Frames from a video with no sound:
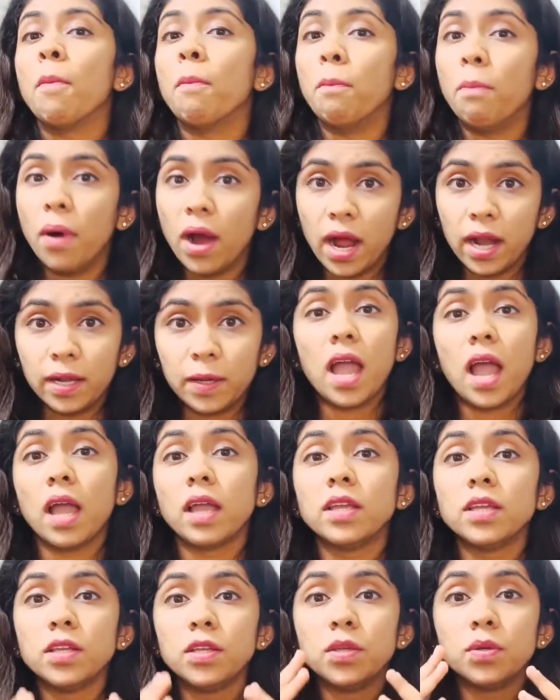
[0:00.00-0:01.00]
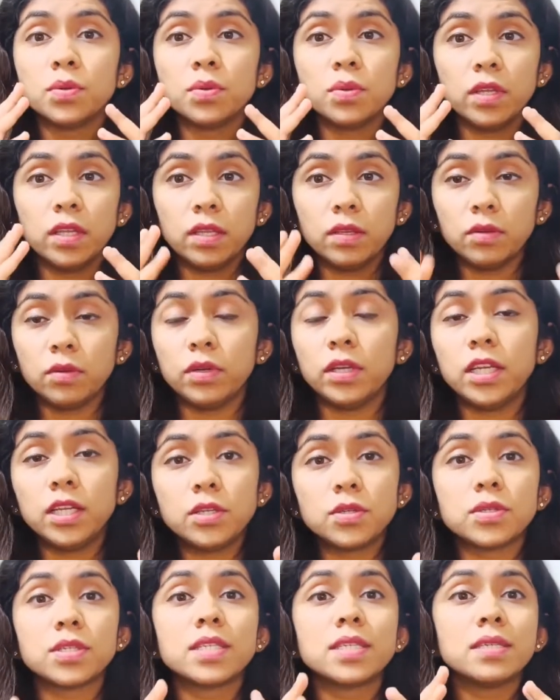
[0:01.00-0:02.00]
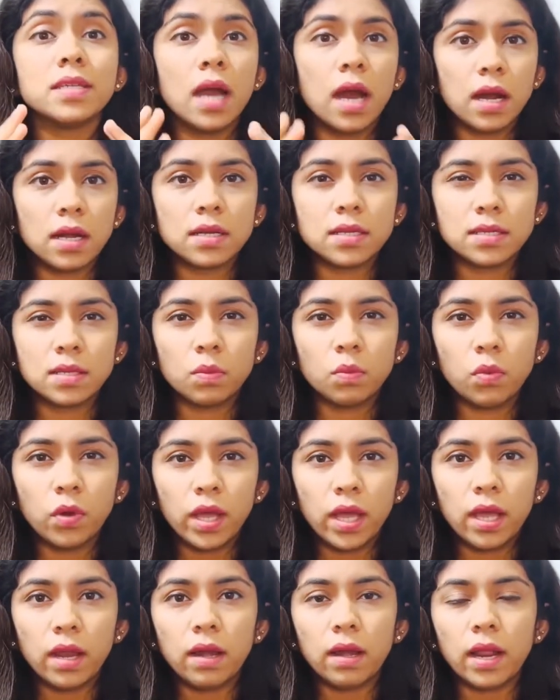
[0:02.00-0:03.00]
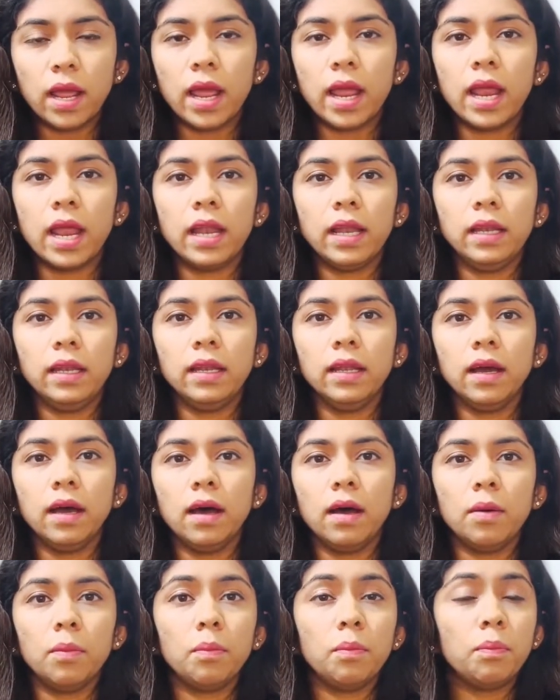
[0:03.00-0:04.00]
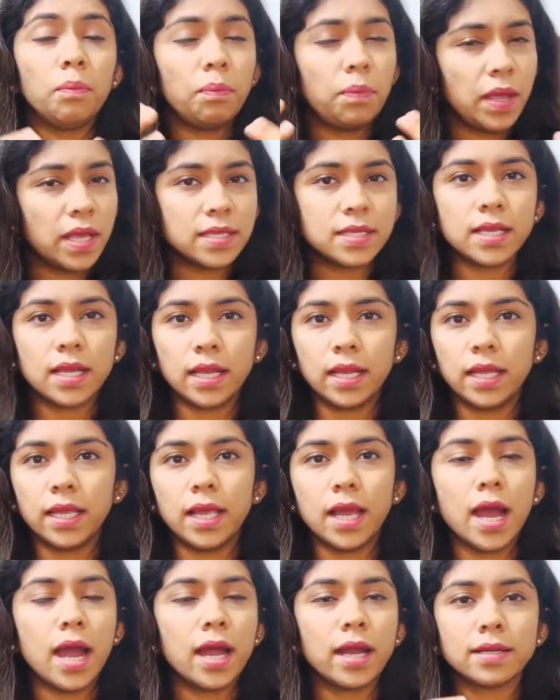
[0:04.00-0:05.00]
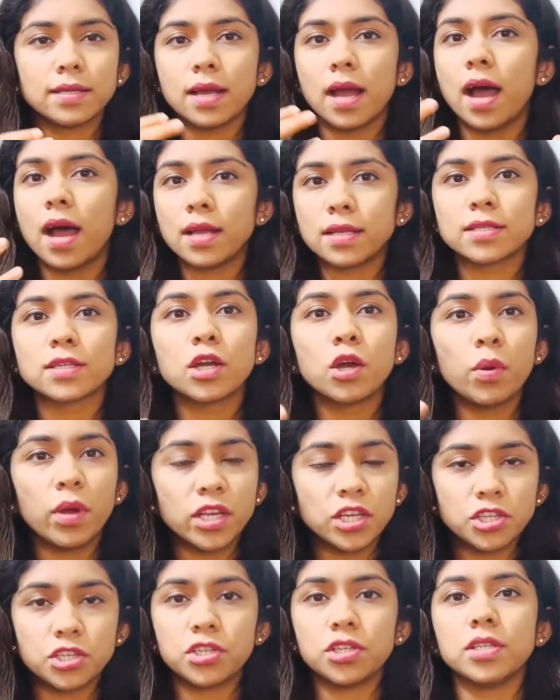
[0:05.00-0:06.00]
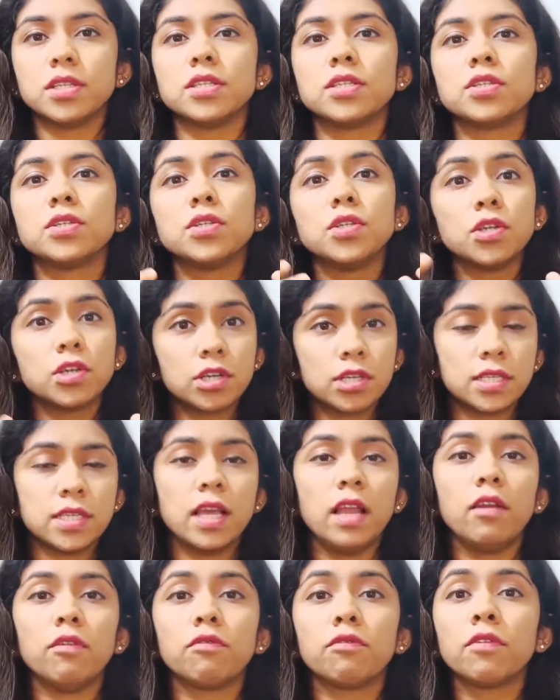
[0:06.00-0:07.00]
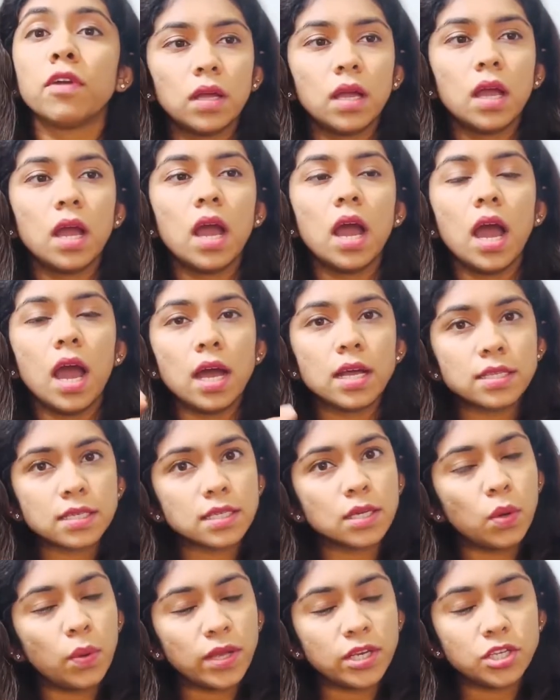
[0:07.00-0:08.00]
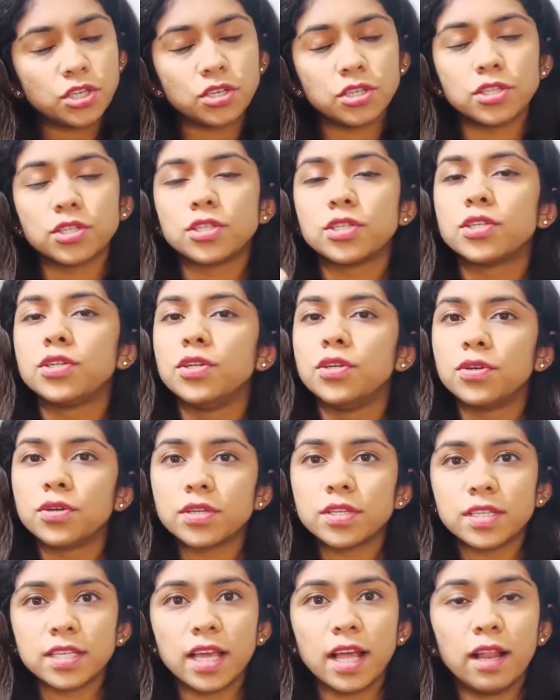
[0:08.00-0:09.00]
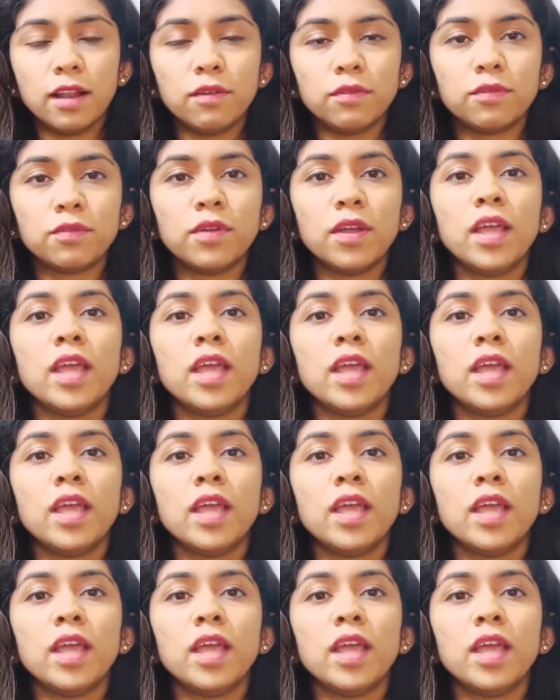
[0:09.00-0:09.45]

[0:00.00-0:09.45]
but you need to start somewhere and basically ask questions to yourself. Ask questions to yourself